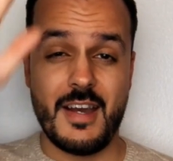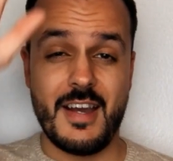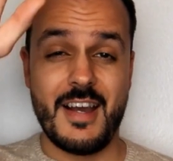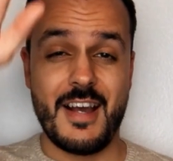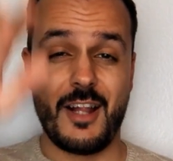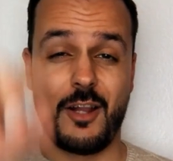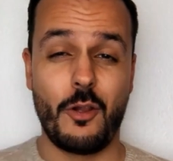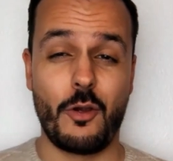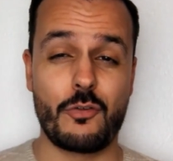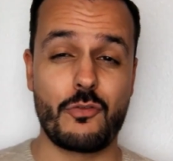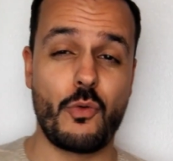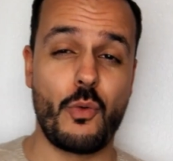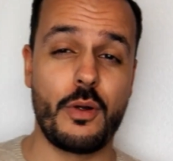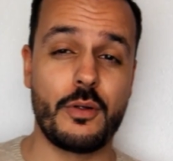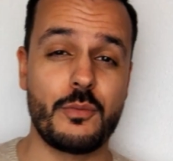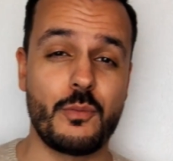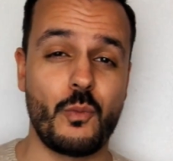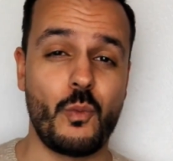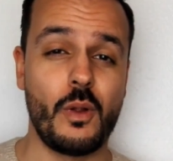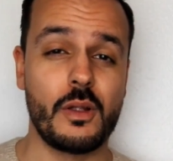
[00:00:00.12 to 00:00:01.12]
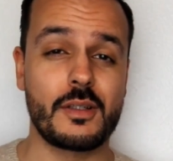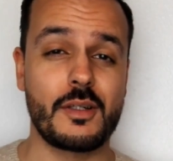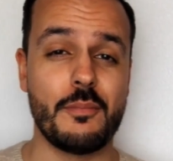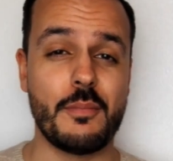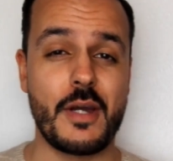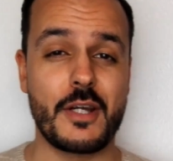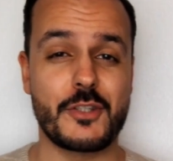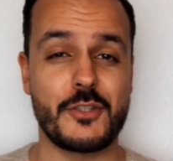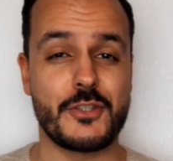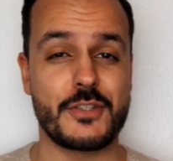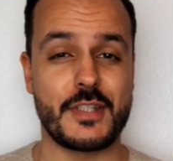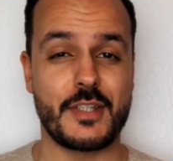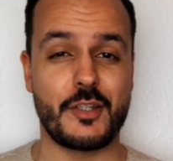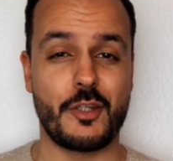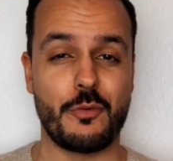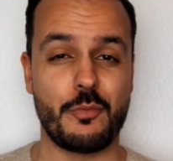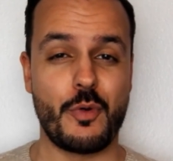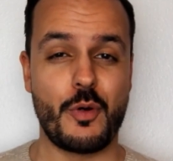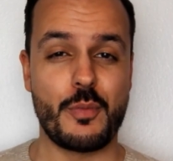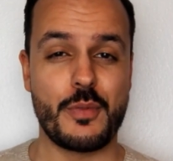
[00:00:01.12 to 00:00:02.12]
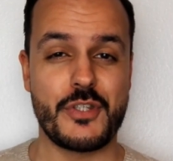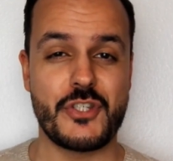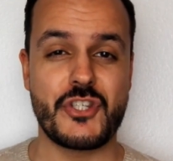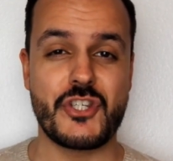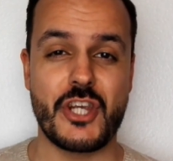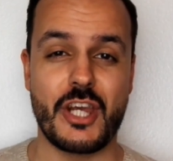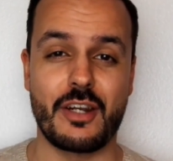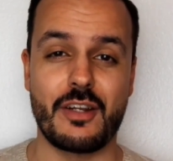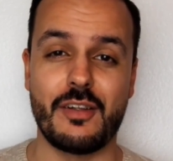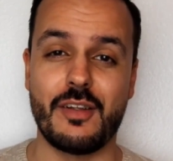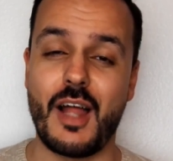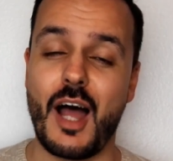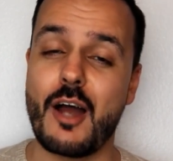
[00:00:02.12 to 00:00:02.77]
Hello everyone, welcome back to Scented Moments channel.